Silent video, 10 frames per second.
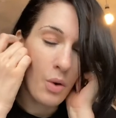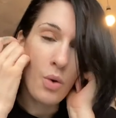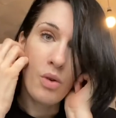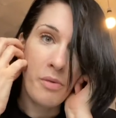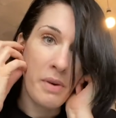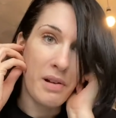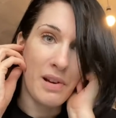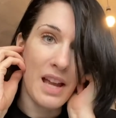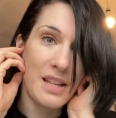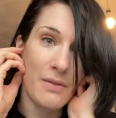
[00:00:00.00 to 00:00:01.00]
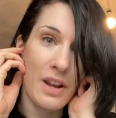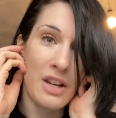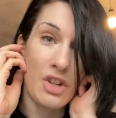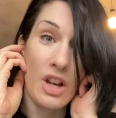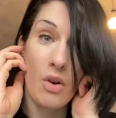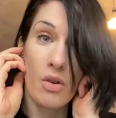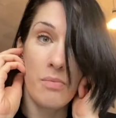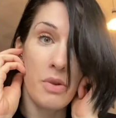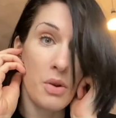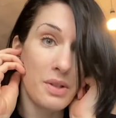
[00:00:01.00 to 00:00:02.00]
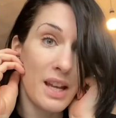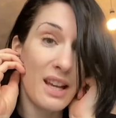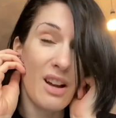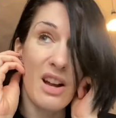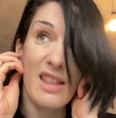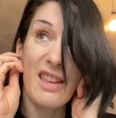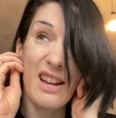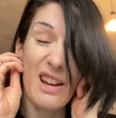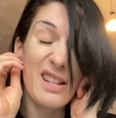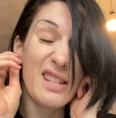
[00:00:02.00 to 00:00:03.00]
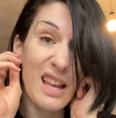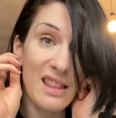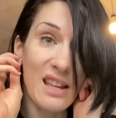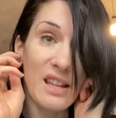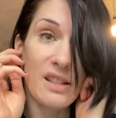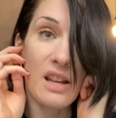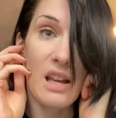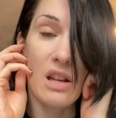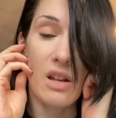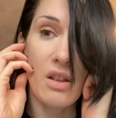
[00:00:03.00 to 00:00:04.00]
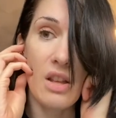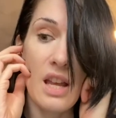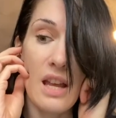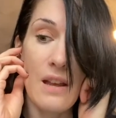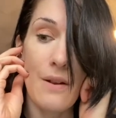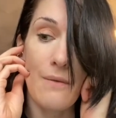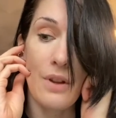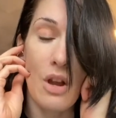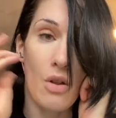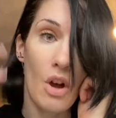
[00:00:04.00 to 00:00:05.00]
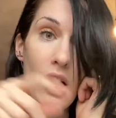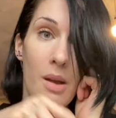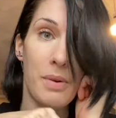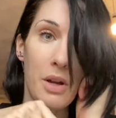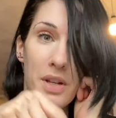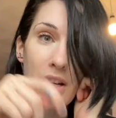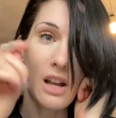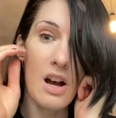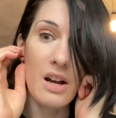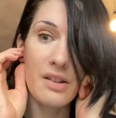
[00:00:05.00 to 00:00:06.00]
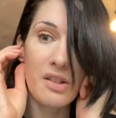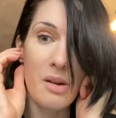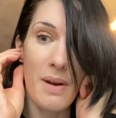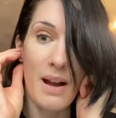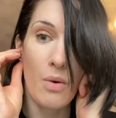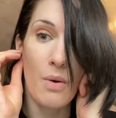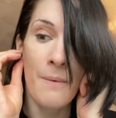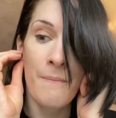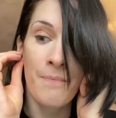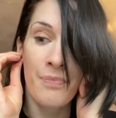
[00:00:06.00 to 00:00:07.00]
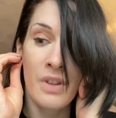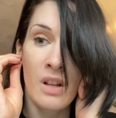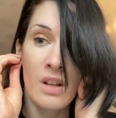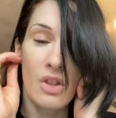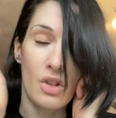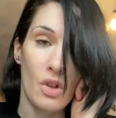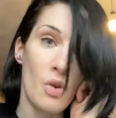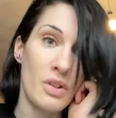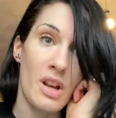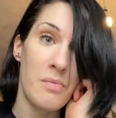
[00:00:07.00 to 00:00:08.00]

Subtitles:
all of my creative energy on music. I think I said this in the video that I uploaded last about the songs that I'm